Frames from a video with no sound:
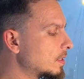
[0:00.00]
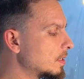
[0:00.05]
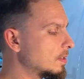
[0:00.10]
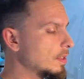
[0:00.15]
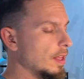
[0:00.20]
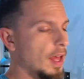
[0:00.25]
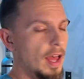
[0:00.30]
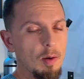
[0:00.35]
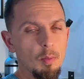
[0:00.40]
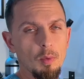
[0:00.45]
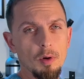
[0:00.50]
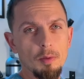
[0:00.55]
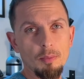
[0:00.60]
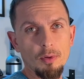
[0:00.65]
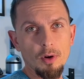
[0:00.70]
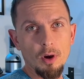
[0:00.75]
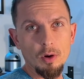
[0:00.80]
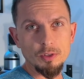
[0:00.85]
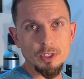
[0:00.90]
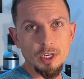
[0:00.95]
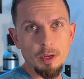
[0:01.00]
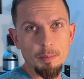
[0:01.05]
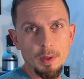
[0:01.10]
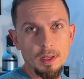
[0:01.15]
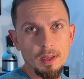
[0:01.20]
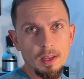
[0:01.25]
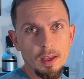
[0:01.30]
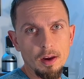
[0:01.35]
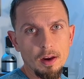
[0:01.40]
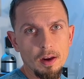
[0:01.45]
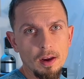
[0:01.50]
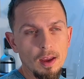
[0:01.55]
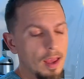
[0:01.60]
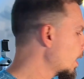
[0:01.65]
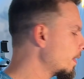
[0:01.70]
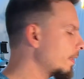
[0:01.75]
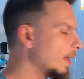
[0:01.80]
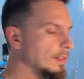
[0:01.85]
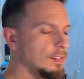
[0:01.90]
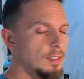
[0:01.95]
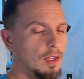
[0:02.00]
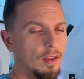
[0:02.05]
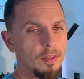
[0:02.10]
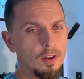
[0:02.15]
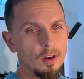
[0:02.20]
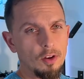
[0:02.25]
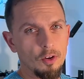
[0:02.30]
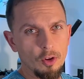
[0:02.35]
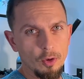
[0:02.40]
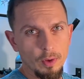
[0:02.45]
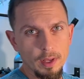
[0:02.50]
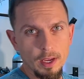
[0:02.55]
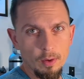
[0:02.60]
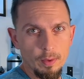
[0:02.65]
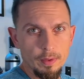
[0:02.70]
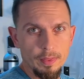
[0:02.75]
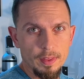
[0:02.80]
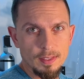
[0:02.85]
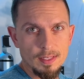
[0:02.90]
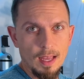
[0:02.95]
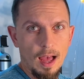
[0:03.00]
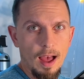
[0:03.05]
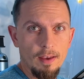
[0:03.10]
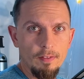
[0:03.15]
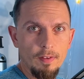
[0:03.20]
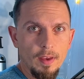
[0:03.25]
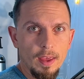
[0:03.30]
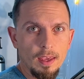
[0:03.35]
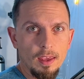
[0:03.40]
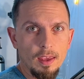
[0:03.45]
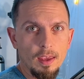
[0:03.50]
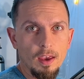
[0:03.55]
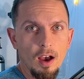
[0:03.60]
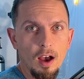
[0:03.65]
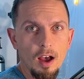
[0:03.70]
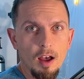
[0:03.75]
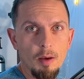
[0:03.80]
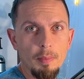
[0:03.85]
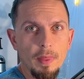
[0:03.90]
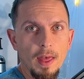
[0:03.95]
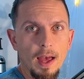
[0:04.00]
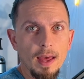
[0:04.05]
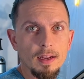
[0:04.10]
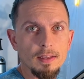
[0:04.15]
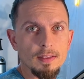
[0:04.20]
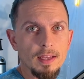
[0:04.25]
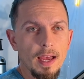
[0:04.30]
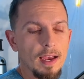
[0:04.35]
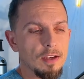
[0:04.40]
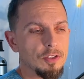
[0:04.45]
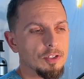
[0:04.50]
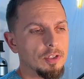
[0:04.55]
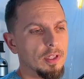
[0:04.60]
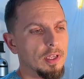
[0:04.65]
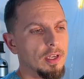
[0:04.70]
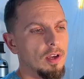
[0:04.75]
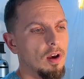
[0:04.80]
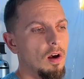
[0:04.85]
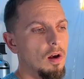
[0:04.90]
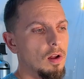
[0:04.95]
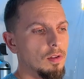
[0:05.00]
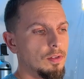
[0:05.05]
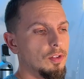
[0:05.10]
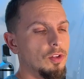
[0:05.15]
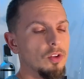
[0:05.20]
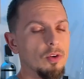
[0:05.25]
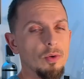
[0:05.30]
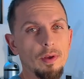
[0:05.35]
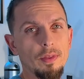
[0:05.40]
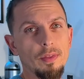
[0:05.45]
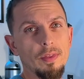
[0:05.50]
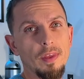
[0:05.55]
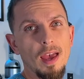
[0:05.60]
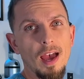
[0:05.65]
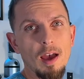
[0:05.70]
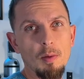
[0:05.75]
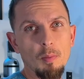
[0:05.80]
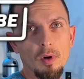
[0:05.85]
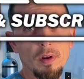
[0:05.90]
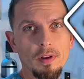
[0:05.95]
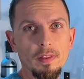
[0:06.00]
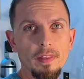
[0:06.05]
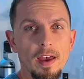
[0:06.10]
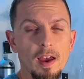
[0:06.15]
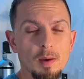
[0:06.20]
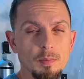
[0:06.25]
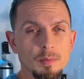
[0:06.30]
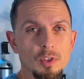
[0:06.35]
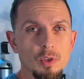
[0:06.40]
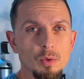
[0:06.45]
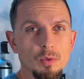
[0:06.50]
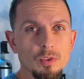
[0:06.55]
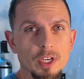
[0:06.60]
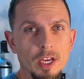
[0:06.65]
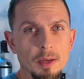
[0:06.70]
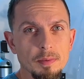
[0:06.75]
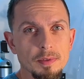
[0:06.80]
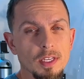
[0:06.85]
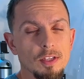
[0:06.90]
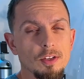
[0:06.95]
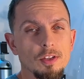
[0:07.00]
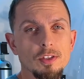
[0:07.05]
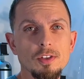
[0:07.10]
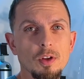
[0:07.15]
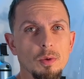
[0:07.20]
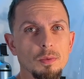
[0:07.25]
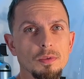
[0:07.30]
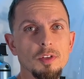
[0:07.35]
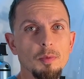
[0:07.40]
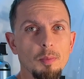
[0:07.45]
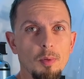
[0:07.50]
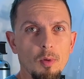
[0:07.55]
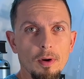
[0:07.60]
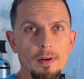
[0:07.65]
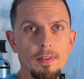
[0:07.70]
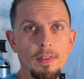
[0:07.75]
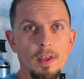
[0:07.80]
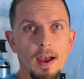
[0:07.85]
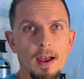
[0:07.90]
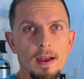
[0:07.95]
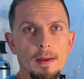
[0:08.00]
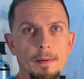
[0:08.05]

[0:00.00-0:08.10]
is the M1 Pro chip in here, and that's nothing to do here with this iVANKY hub. That is actually all to do with the M1 and the M2 chips. They just don't support that.